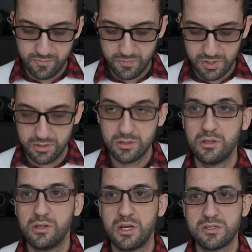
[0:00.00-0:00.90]
me
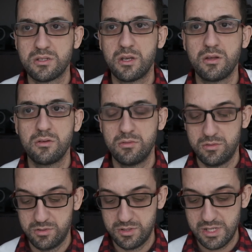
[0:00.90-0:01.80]
unscrew
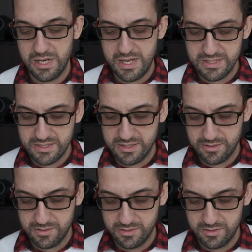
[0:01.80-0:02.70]
the lens.